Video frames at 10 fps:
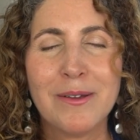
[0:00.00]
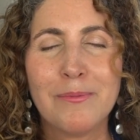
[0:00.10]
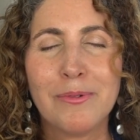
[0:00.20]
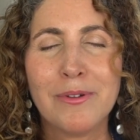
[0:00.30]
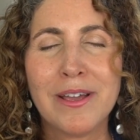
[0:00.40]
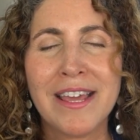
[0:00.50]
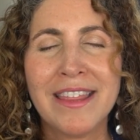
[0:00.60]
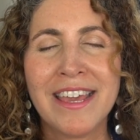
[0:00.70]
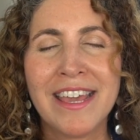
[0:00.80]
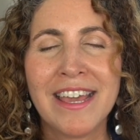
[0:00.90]

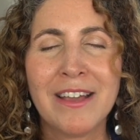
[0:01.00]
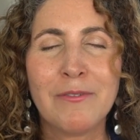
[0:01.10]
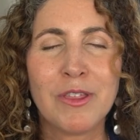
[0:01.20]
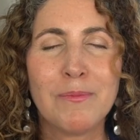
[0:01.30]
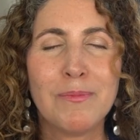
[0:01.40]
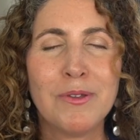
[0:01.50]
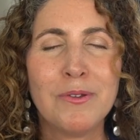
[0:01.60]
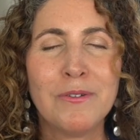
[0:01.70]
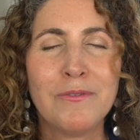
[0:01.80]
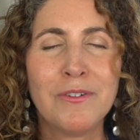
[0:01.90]
Breathing with a
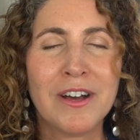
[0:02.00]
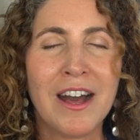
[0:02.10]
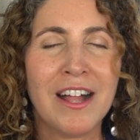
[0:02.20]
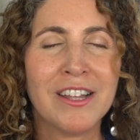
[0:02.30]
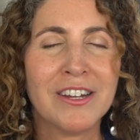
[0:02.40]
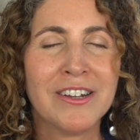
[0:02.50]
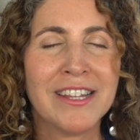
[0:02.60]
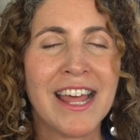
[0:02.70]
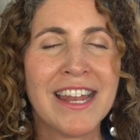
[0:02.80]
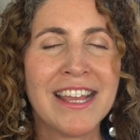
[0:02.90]
beautiful color
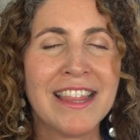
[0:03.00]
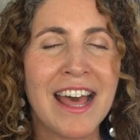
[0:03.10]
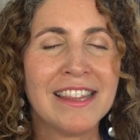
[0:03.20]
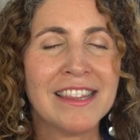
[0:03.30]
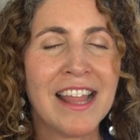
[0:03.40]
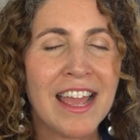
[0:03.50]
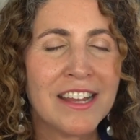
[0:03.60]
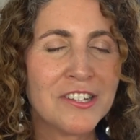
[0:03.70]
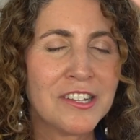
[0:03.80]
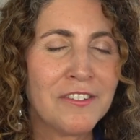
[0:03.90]
and letting that
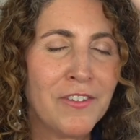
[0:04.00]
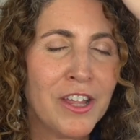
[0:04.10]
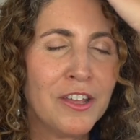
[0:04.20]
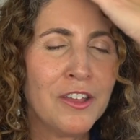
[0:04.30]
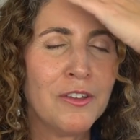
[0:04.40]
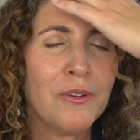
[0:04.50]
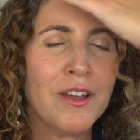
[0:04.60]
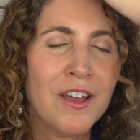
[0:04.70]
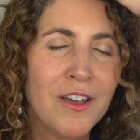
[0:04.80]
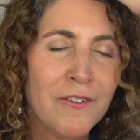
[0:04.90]
light just fill you
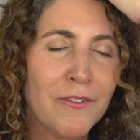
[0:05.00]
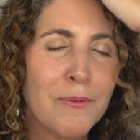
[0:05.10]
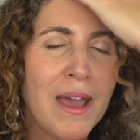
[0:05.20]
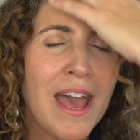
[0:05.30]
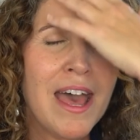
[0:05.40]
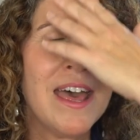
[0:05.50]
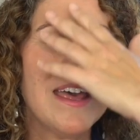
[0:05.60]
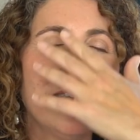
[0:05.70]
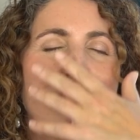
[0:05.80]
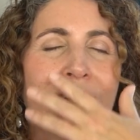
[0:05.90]
from
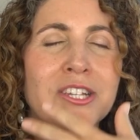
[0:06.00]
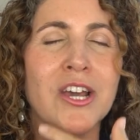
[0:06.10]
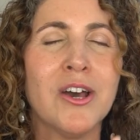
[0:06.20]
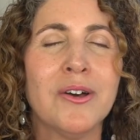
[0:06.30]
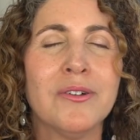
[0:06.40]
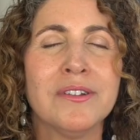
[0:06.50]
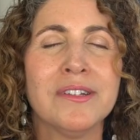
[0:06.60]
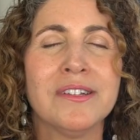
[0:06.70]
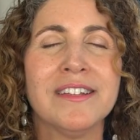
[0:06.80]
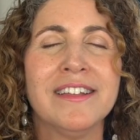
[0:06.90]
head to
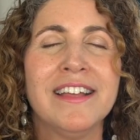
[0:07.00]
toes